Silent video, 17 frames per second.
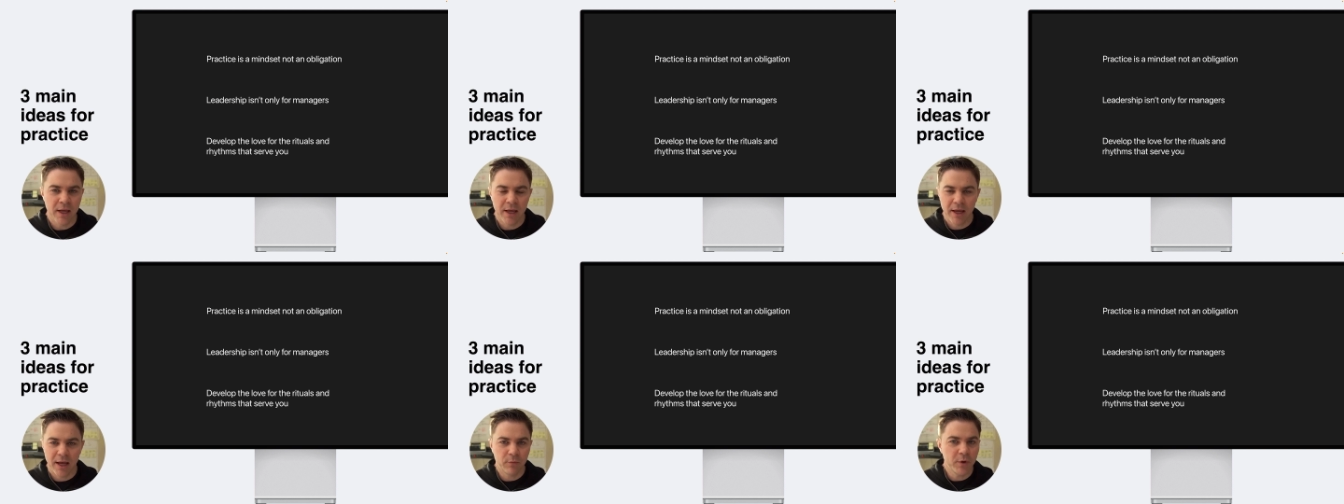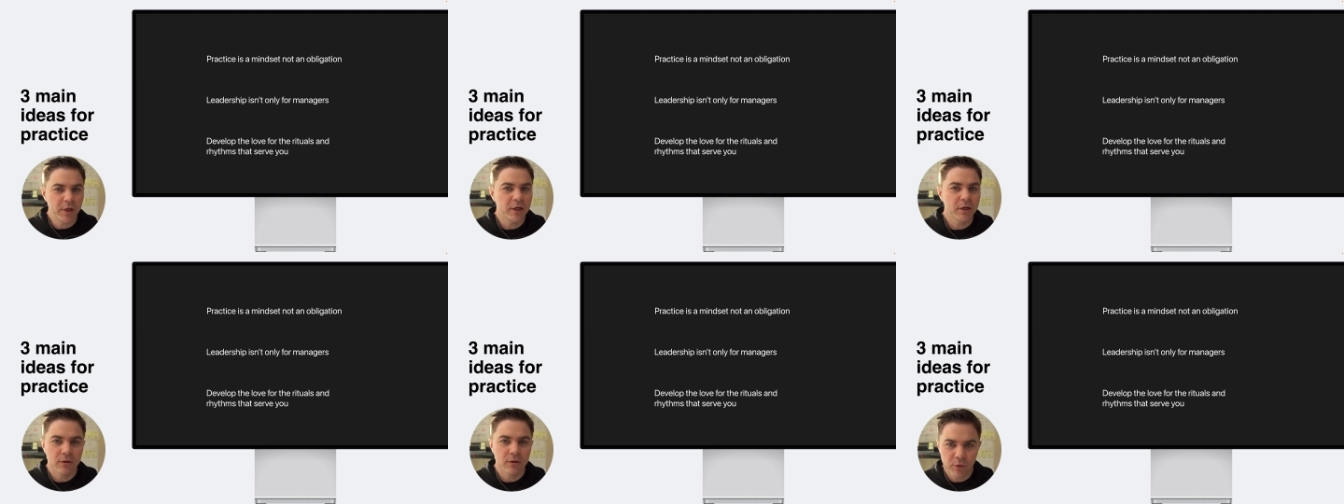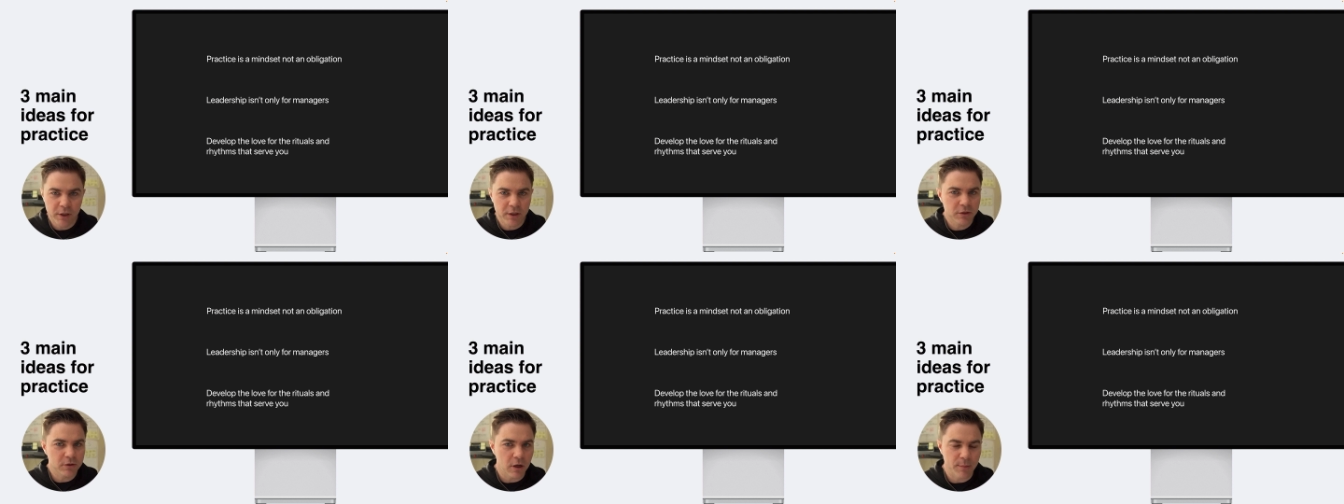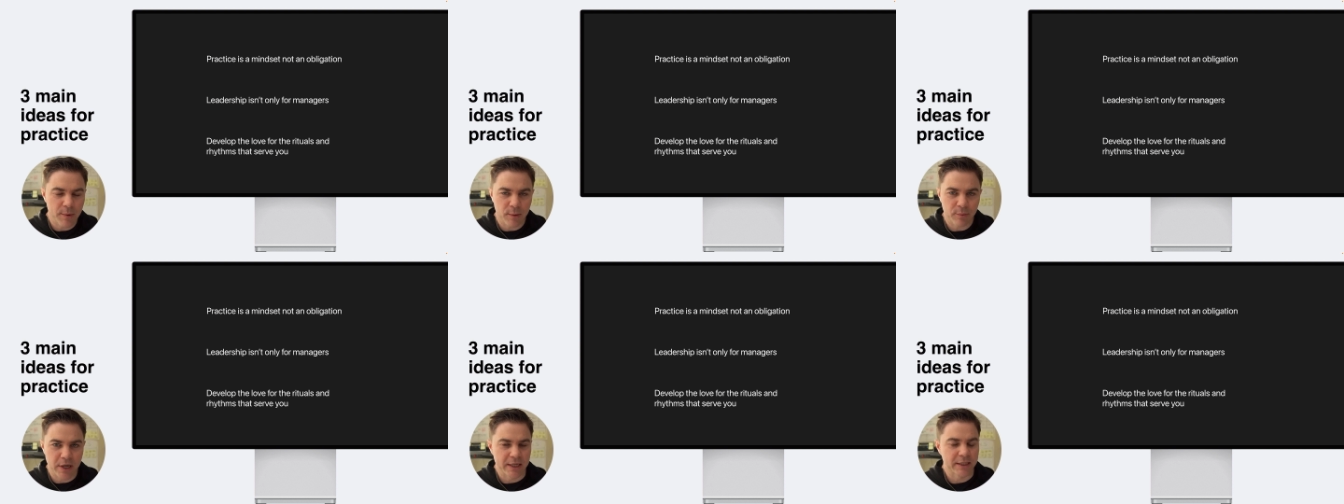And we could we could talk
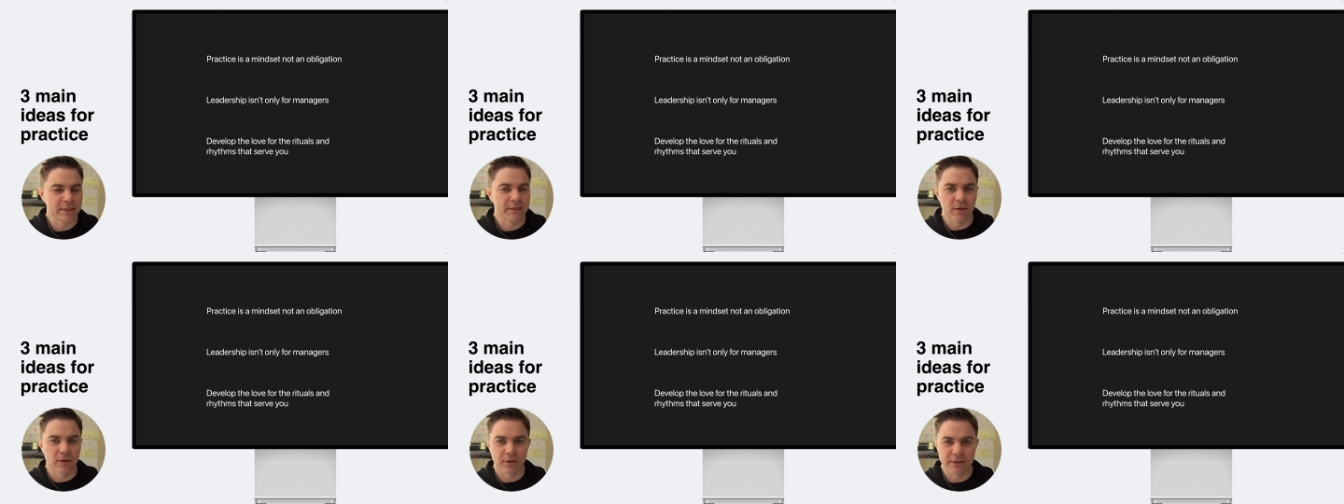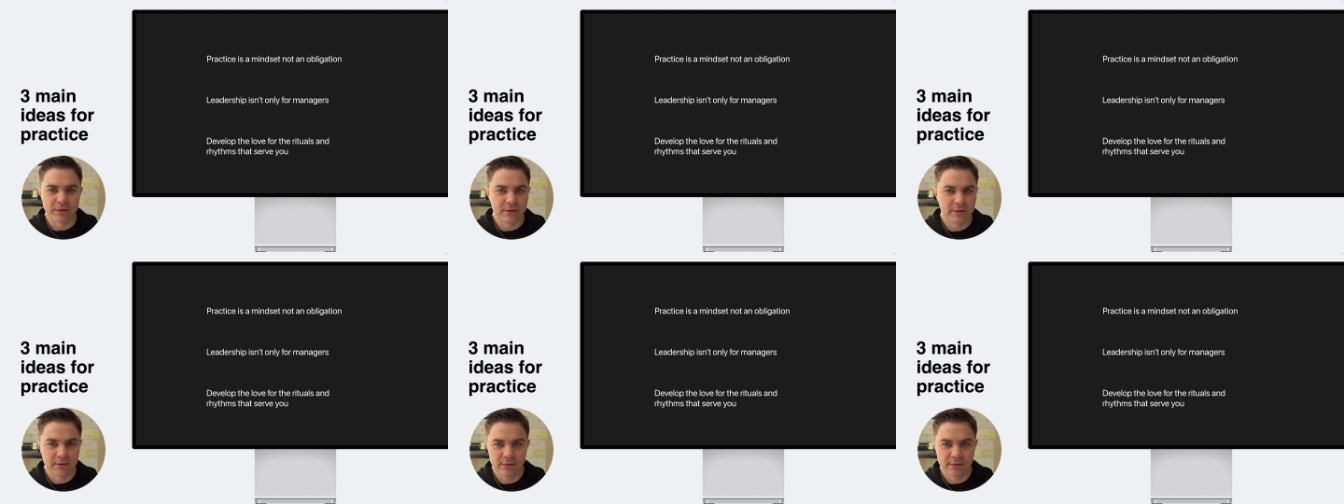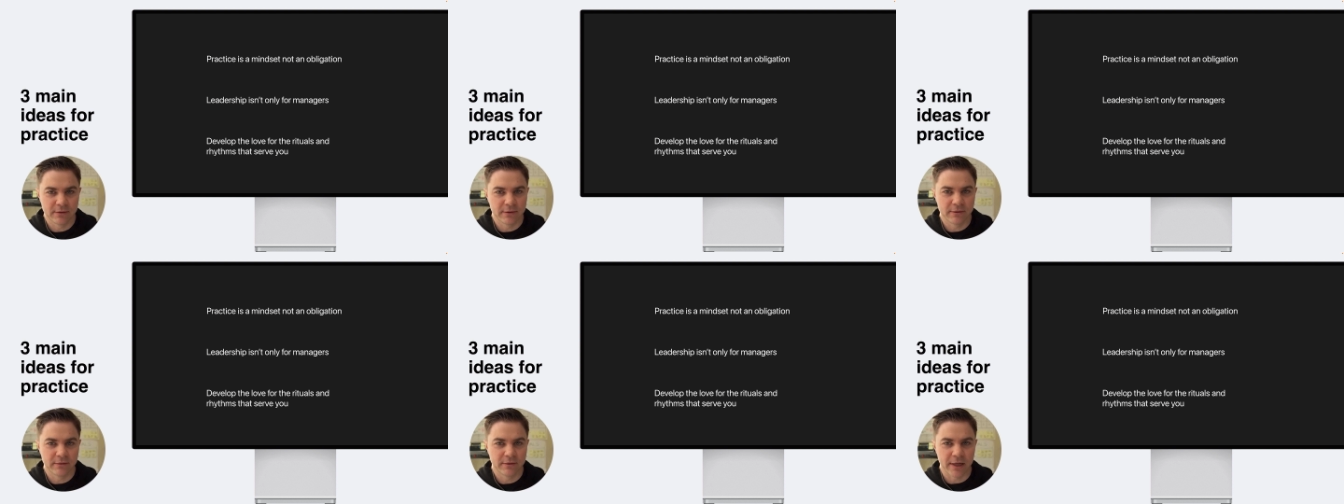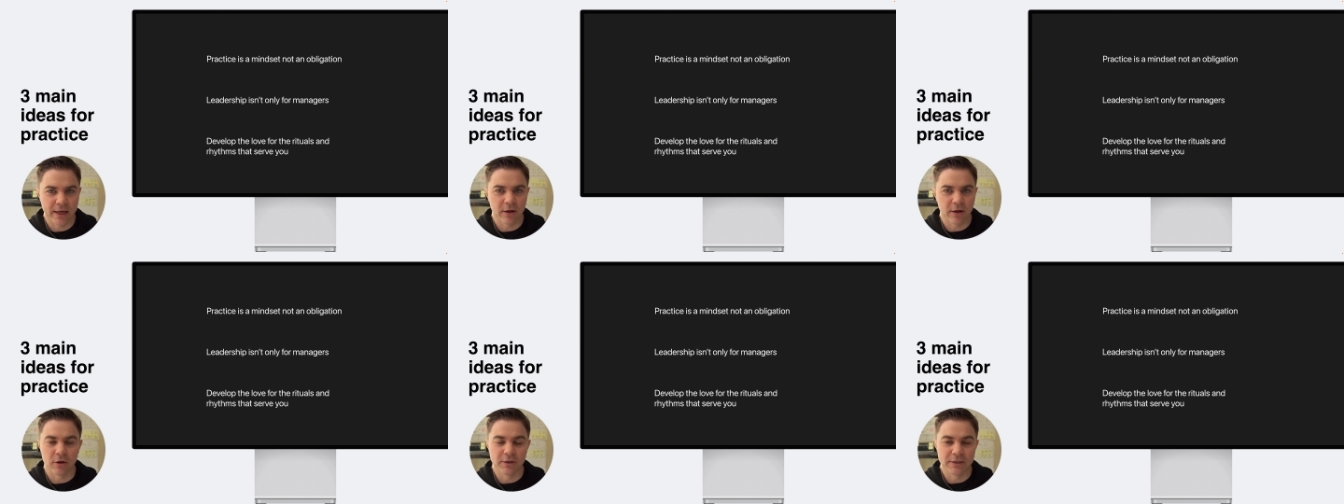about practice all
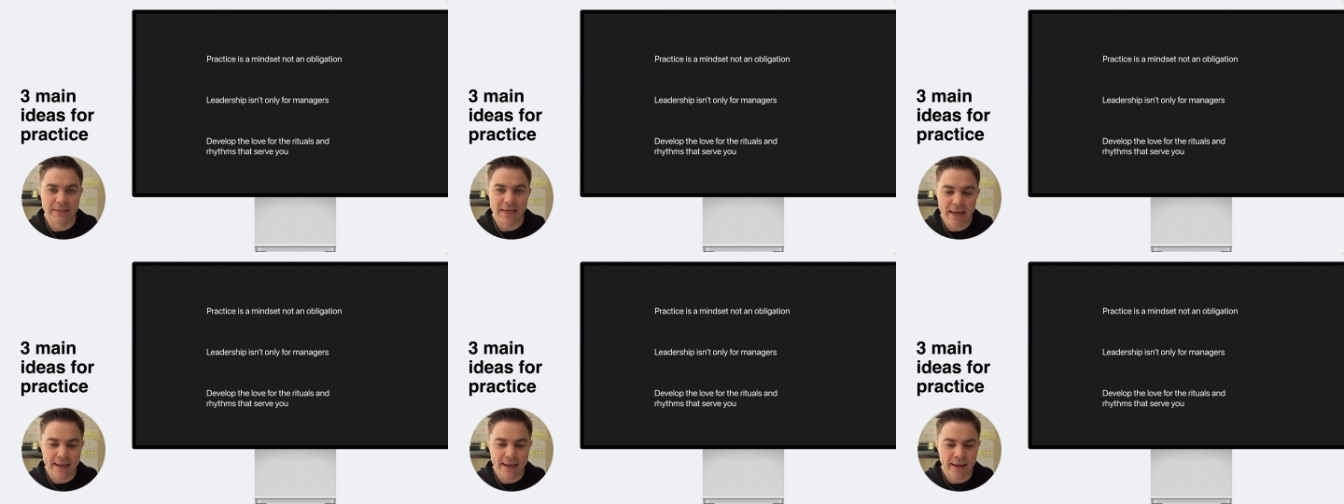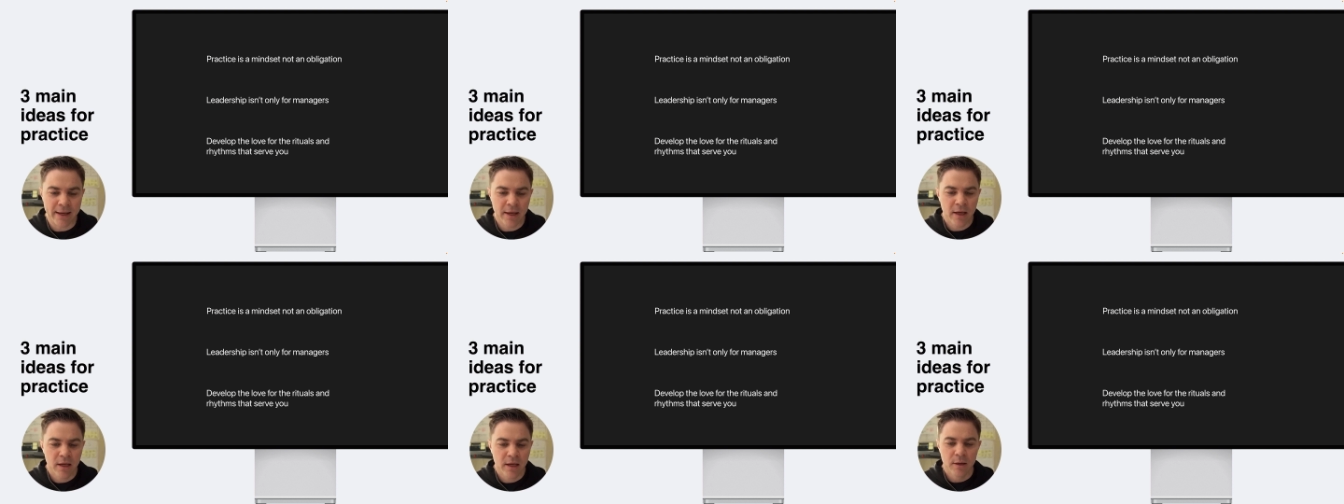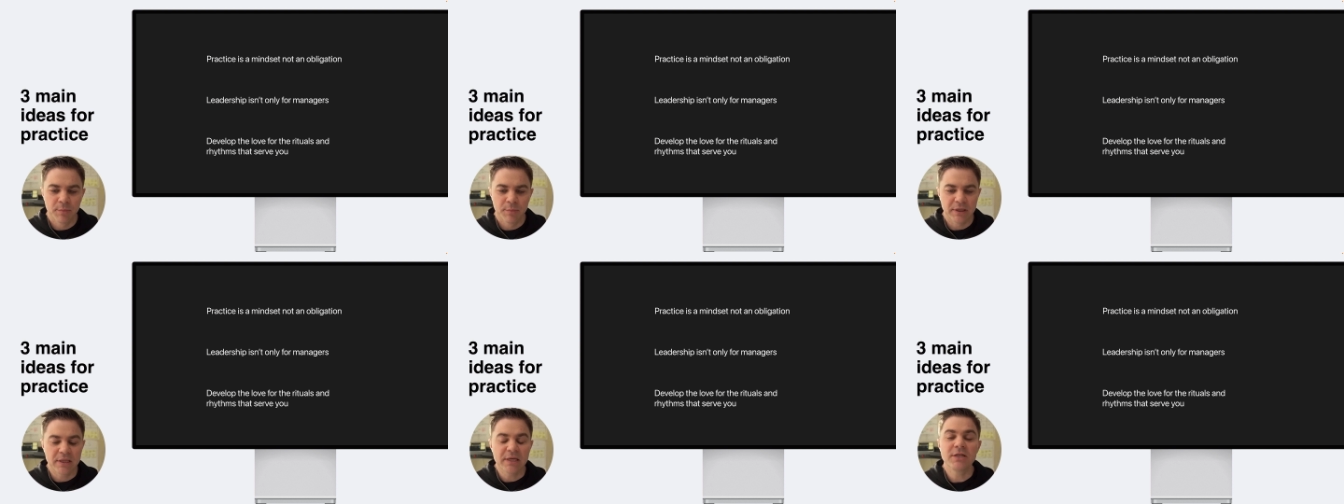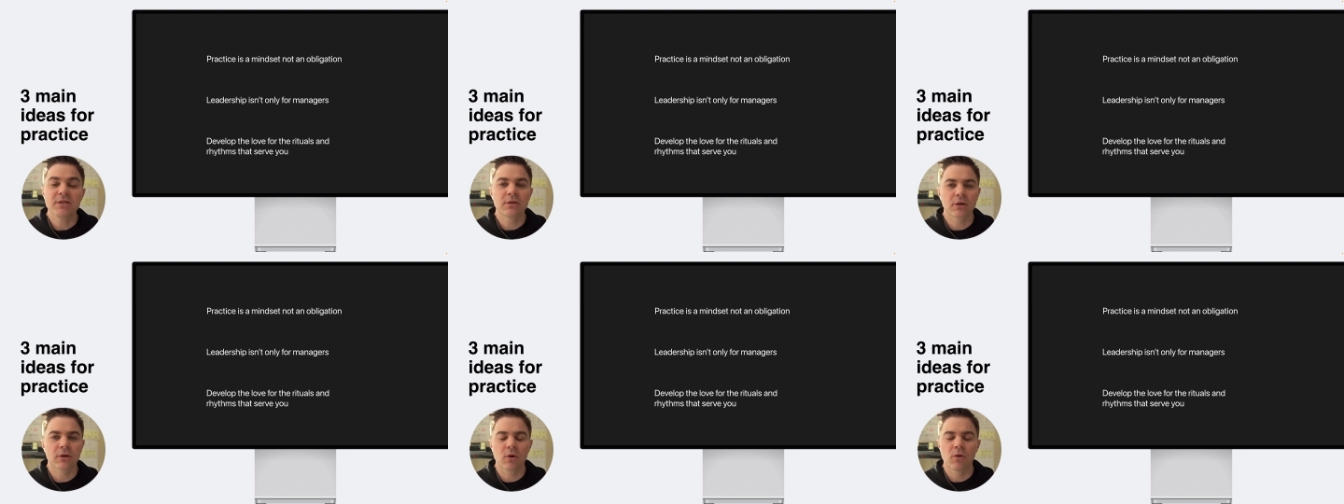daggone day, but these are
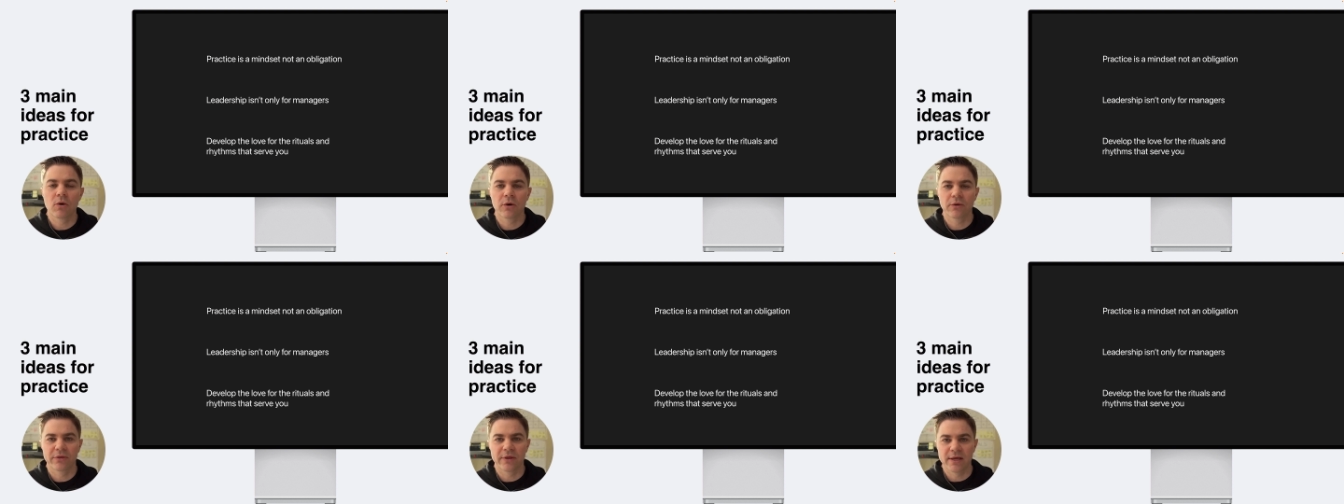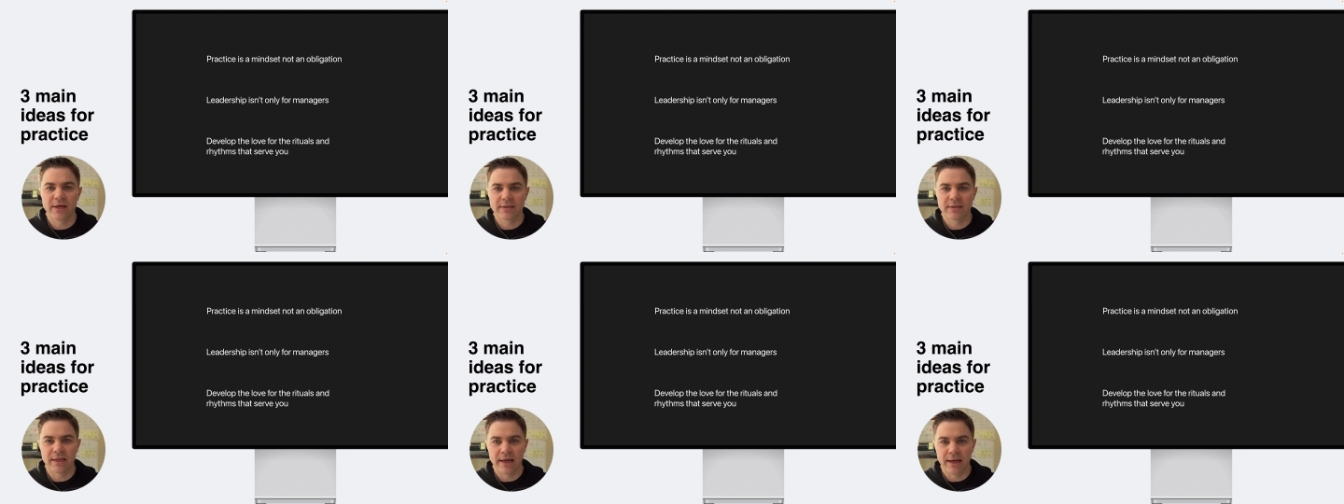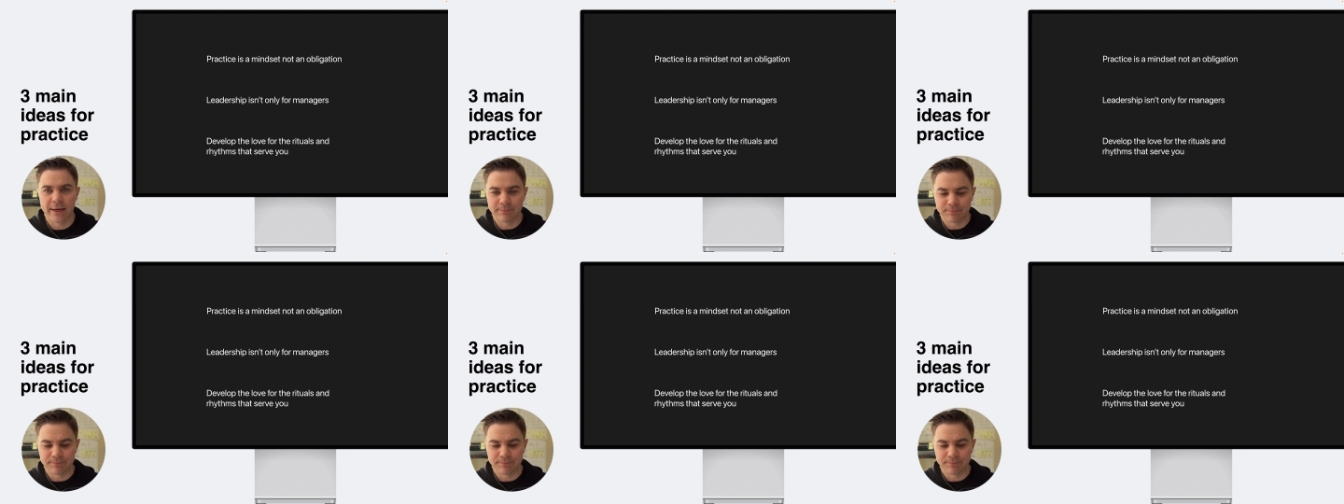the core things that